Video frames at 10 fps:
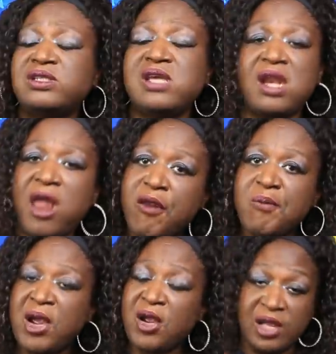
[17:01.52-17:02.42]
to settle down
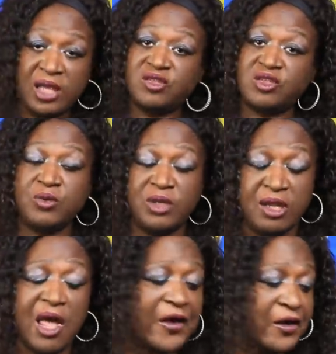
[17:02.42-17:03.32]
and marry her because he really
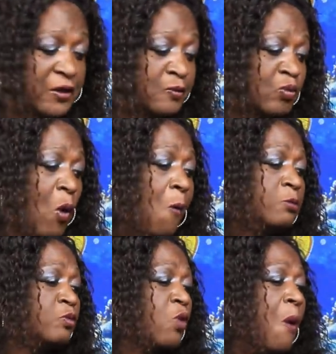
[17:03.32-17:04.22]
like her.
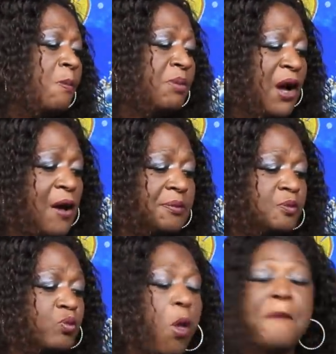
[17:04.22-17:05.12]
But
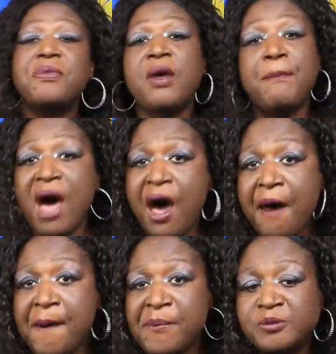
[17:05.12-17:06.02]
the
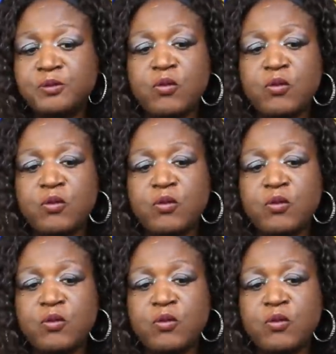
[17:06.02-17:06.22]
mom